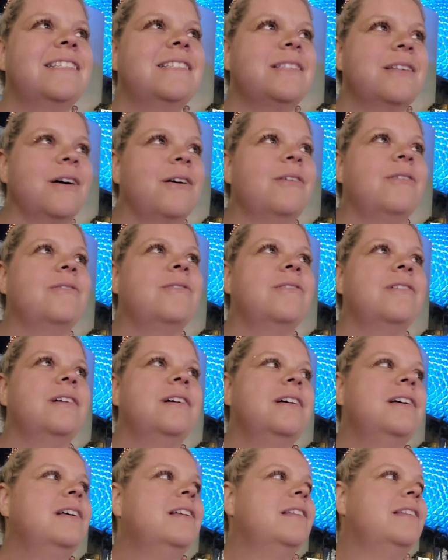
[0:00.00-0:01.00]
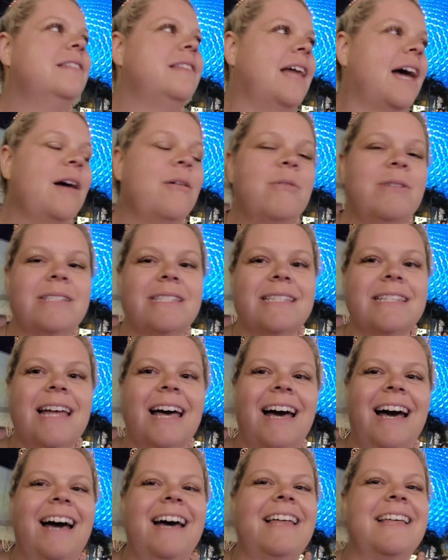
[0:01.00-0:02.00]
So that was
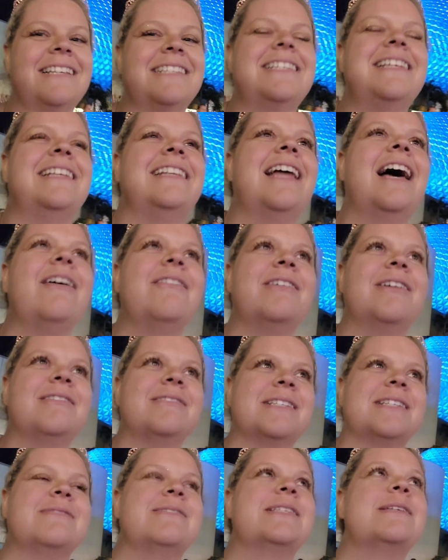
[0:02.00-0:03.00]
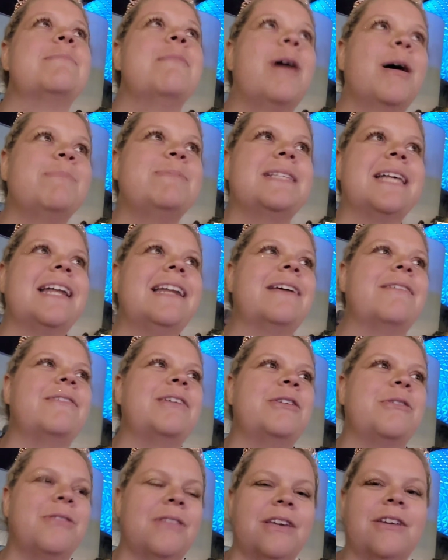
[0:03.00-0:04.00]
not what I was. It's upsetting
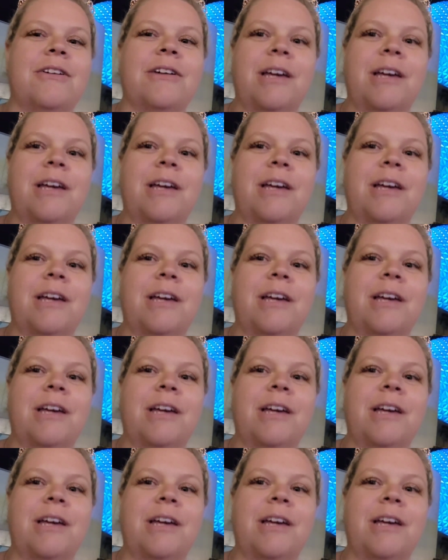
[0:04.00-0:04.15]
when you think you're